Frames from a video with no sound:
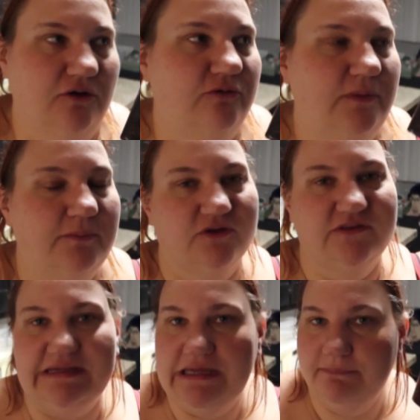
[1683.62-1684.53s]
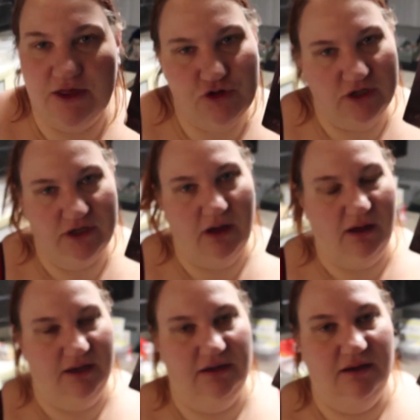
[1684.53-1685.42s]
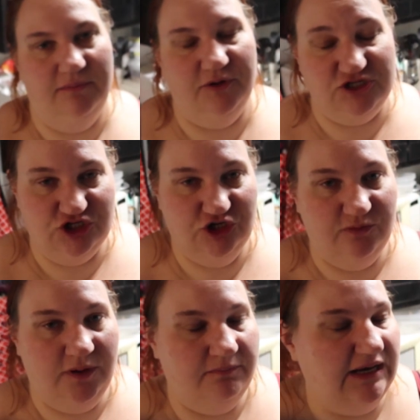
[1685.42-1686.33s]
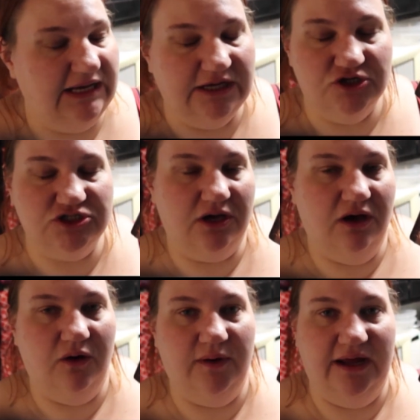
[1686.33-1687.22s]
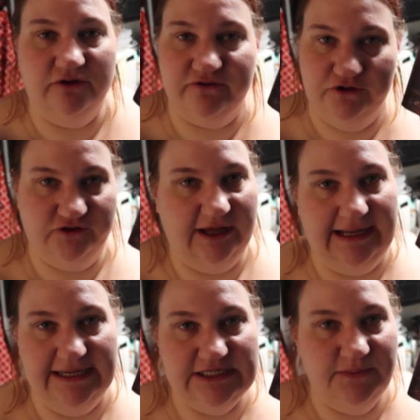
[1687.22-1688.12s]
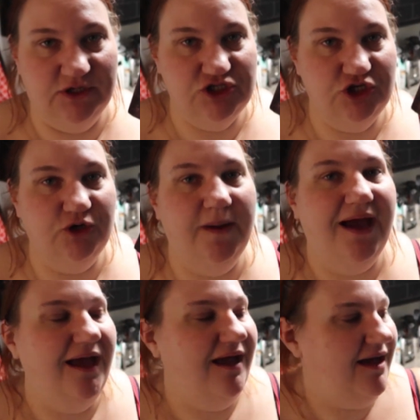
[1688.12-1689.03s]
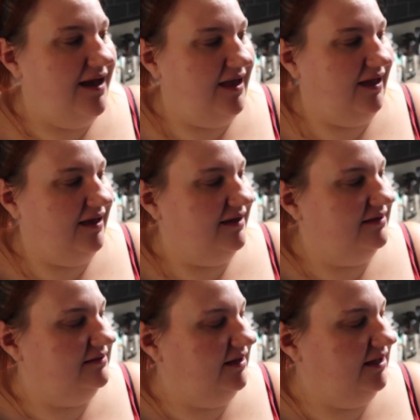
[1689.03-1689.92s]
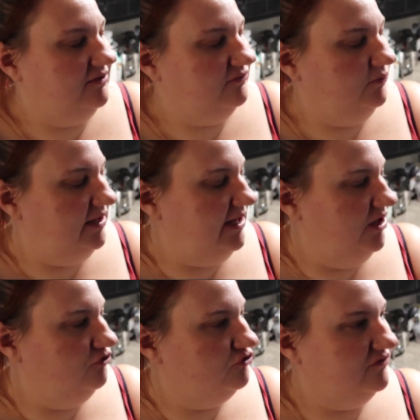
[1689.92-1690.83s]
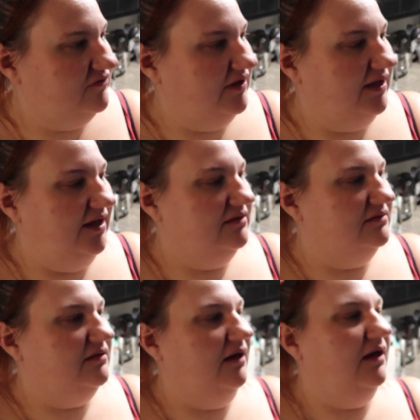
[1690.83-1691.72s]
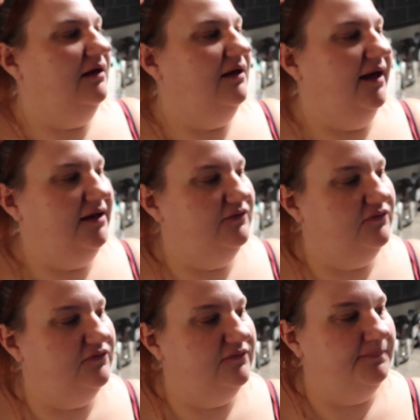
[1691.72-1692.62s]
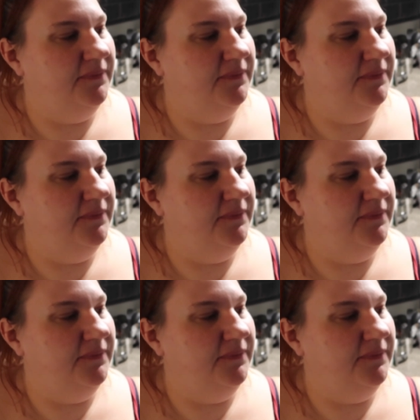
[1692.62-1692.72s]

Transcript: remember seeing mentioned on BookTube many years ago when I was first getting into BookTube. And it's really interesting. It's kind of,